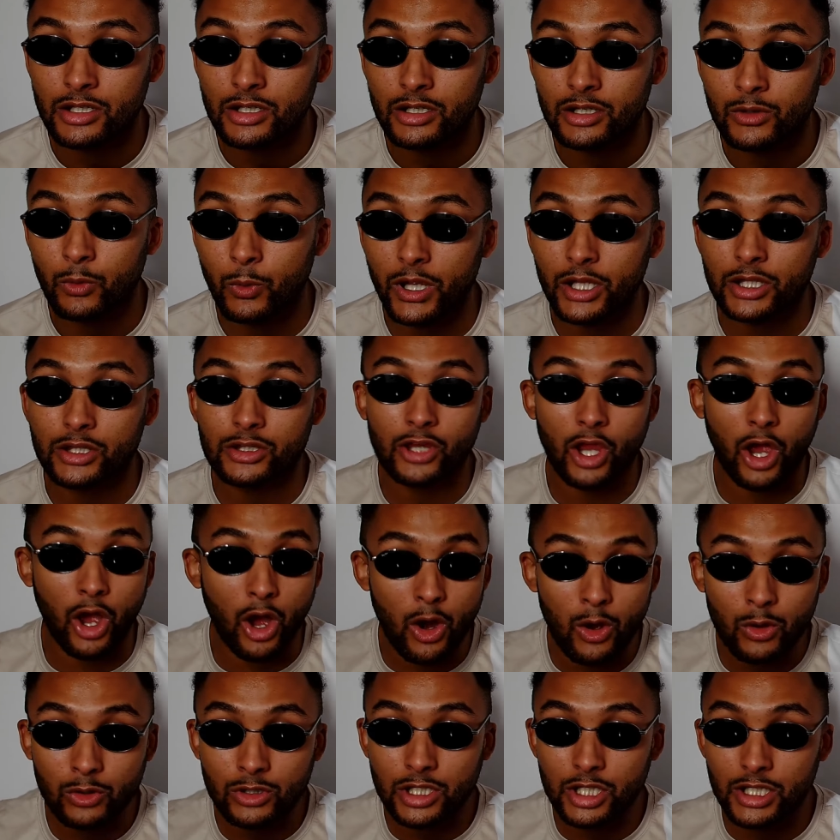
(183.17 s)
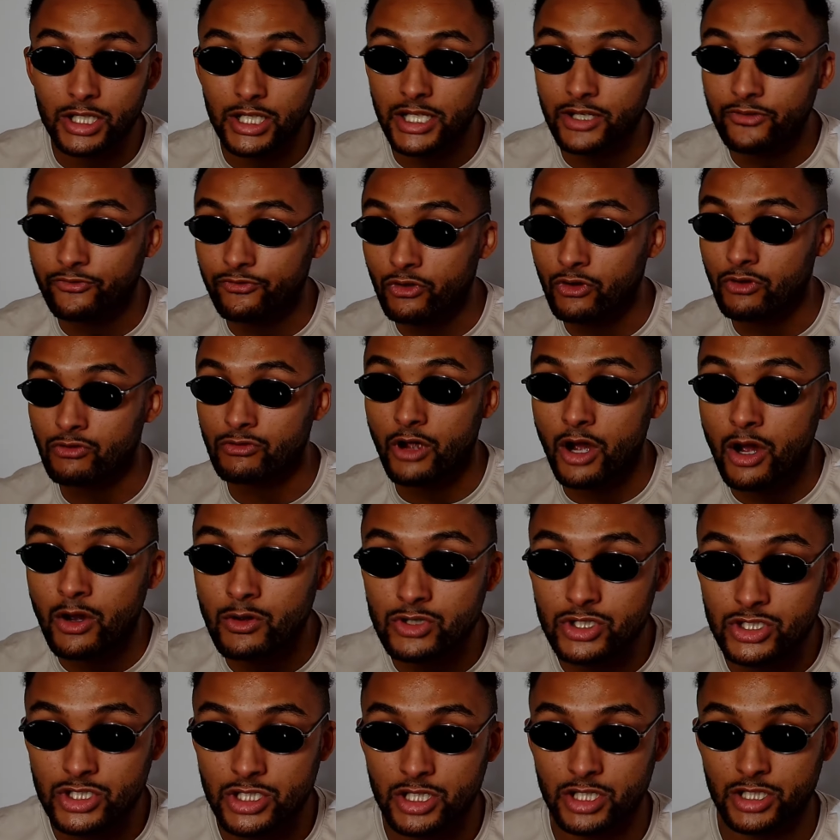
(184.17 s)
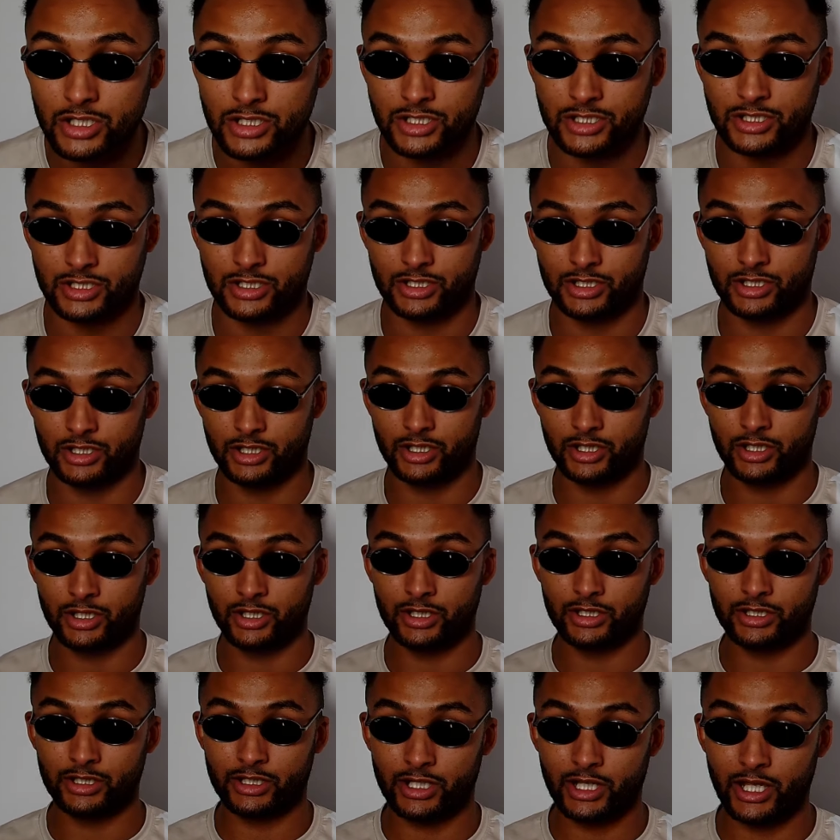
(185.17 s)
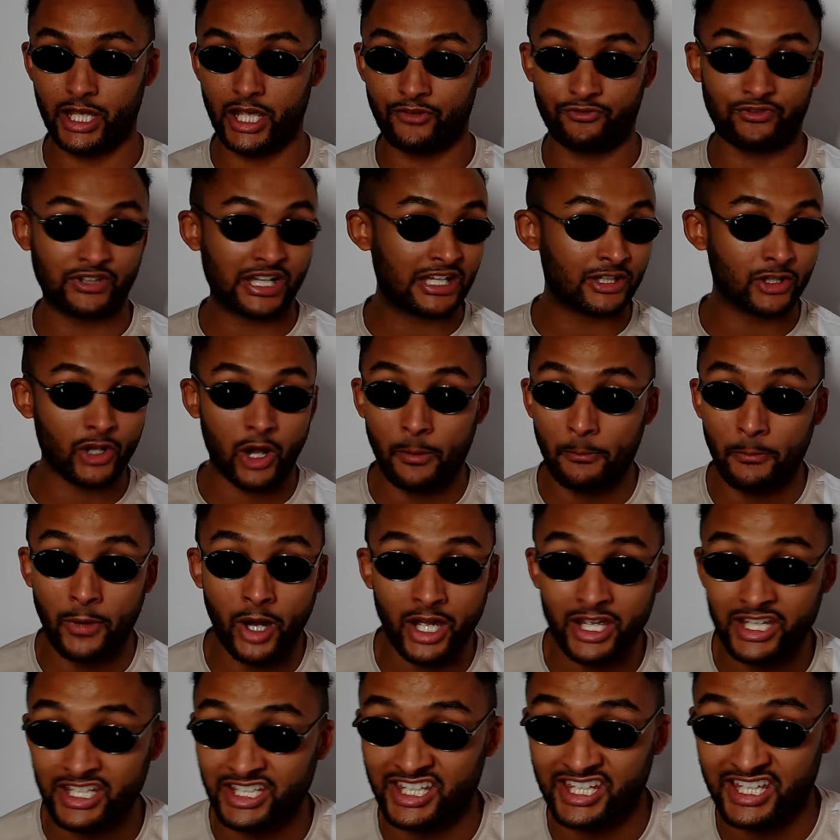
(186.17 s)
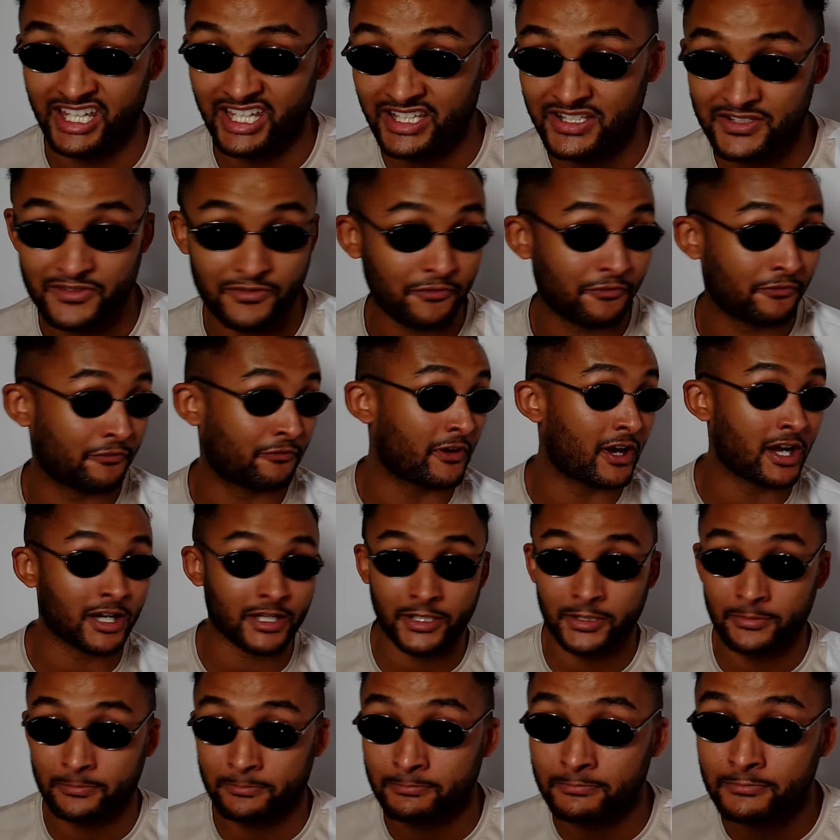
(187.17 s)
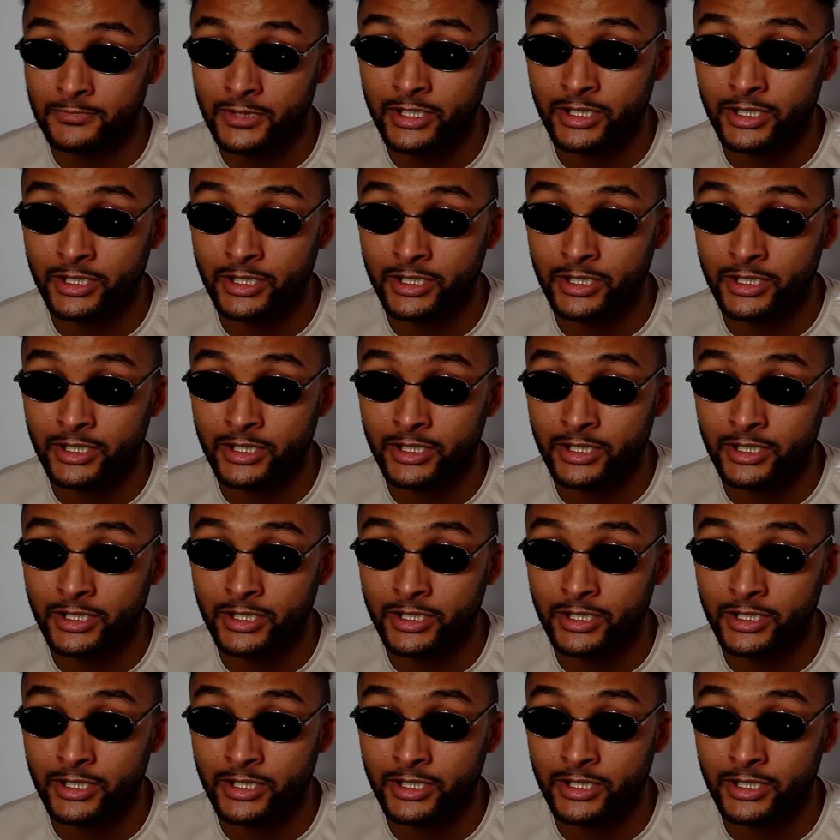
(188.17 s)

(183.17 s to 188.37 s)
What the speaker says: We're totally ferocious. Yeah, if they're not my kids, fuck them.